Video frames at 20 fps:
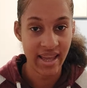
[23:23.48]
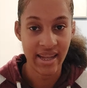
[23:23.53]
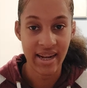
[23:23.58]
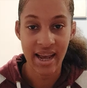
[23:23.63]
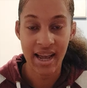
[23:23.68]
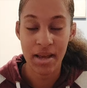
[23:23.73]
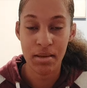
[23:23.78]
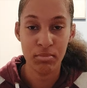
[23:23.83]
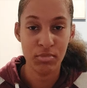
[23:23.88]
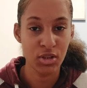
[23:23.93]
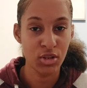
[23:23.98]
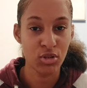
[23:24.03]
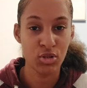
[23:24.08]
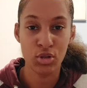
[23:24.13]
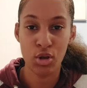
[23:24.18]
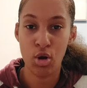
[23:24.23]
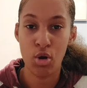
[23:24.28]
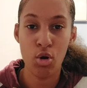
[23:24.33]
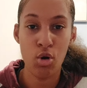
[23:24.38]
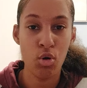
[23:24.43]
and i am just
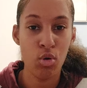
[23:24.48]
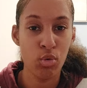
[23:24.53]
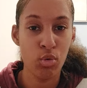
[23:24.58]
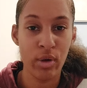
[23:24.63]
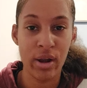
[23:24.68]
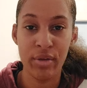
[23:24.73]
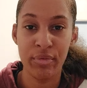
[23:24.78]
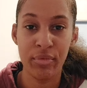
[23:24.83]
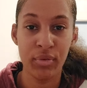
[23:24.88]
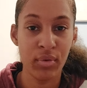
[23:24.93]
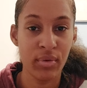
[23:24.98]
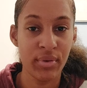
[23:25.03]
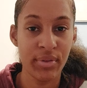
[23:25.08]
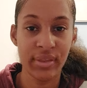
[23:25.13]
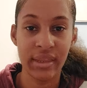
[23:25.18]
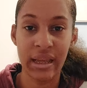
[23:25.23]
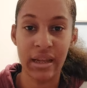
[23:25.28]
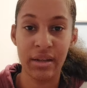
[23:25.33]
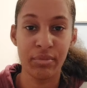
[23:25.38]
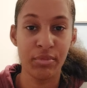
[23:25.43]
so grateful
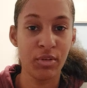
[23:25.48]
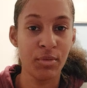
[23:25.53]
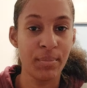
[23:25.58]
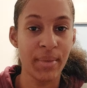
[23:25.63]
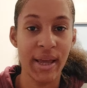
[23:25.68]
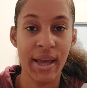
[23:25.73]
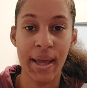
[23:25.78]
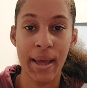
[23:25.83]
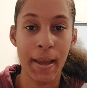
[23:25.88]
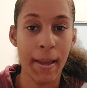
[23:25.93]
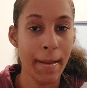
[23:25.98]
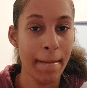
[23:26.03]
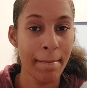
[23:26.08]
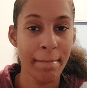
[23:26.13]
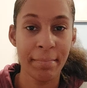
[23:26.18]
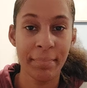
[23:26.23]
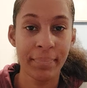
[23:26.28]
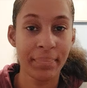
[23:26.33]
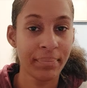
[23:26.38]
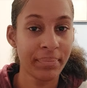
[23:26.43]
and thankful man
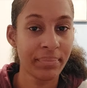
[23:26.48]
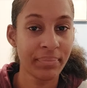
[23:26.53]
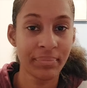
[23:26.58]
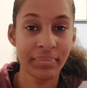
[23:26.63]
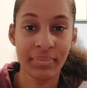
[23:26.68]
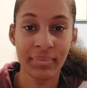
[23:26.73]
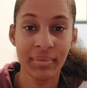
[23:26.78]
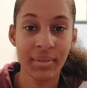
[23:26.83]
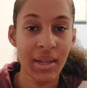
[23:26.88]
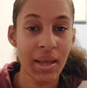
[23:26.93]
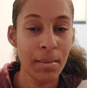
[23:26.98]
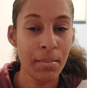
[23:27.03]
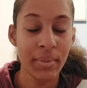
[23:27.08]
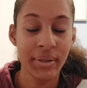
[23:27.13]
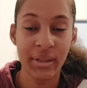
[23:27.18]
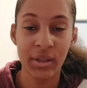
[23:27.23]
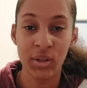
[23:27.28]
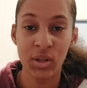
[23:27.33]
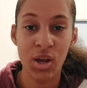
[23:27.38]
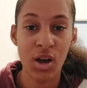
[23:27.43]

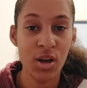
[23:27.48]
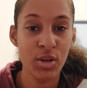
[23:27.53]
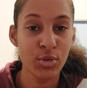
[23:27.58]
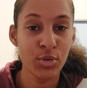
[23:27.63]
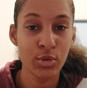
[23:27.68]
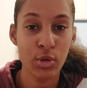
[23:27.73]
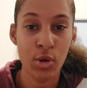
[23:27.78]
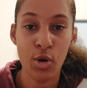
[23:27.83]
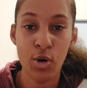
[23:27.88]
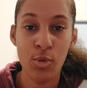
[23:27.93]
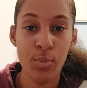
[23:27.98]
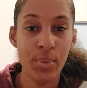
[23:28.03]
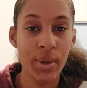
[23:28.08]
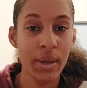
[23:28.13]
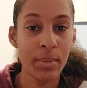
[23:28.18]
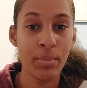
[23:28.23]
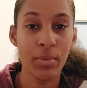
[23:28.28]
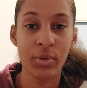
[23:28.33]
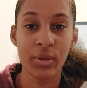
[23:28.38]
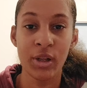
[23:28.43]
but the lost soul
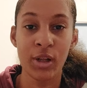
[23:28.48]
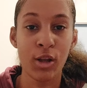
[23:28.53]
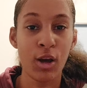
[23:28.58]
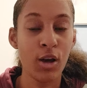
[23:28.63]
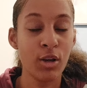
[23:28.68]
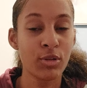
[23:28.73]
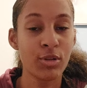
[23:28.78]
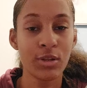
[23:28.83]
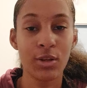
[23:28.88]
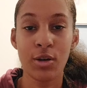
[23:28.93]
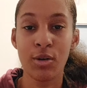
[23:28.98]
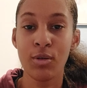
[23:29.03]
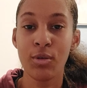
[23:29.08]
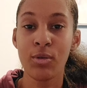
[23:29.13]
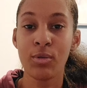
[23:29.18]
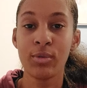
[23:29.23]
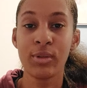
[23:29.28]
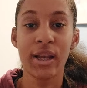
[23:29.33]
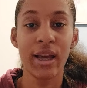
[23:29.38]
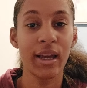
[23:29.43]
people, the lost
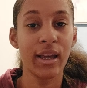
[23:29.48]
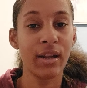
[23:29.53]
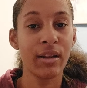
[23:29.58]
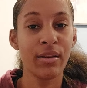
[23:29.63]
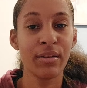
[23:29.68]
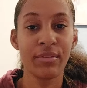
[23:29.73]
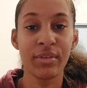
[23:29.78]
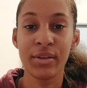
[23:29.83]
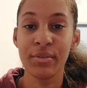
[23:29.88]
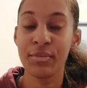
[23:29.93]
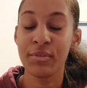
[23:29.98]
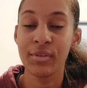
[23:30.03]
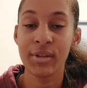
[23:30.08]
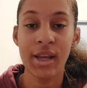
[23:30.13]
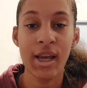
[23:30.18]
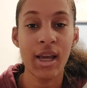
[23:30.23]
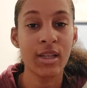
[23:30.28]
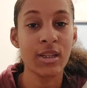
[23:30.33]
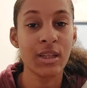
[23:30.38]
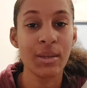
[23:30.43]
soul, negative, evil,
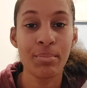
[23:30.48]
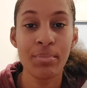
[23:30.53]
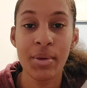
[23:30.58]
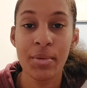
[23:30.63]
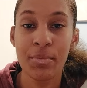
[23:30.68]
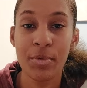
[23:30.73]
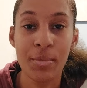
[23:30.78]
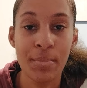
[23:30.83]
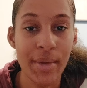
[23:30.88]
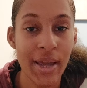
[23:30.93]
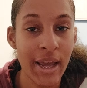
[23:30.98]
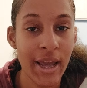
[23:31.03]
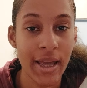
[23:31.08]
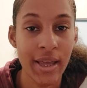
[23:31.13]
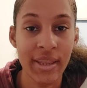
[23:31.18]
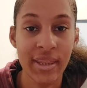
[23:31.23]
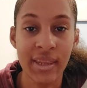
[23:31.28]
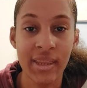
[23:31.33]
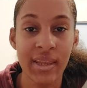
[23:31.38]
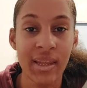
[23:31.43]
nasty people,
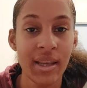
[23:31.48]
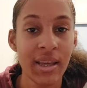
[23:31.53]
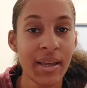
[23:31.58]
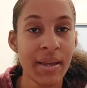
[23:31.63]
man,